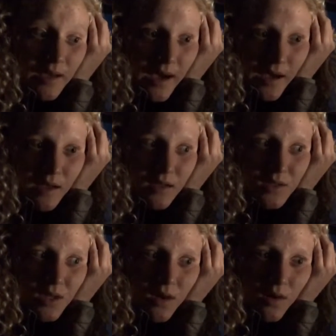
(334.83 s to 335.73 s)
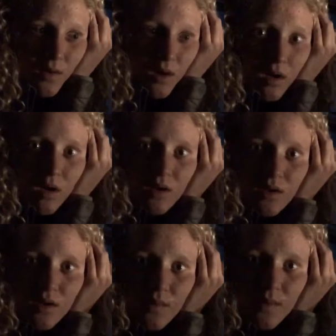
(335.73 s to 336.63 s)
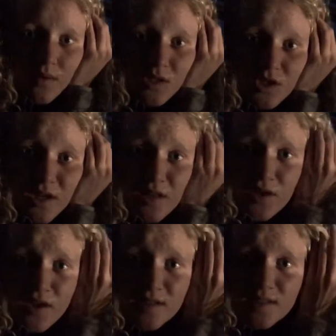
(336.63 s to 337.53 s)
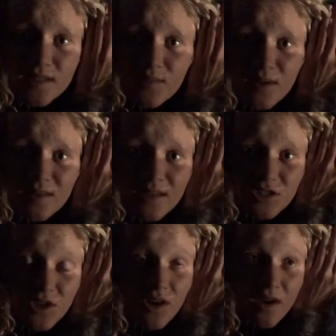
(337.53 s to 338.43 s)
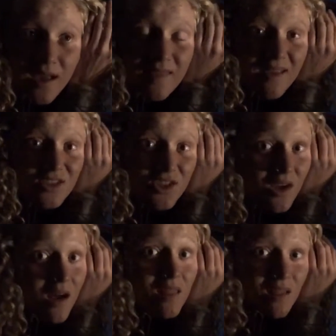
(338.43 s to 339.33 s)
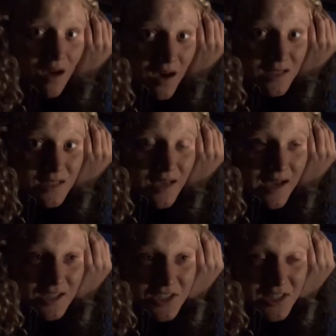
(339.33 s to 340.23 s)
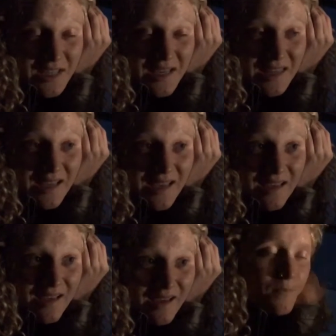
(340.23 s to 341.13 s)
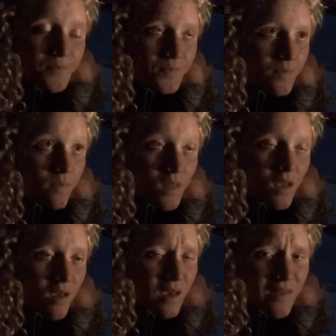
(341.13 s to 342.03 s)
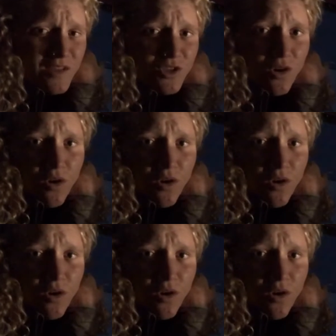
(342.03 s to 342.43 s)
yeah, so, you know, we were just trying to look and see what they took, and they took a lot, actually. Like, yeah, they took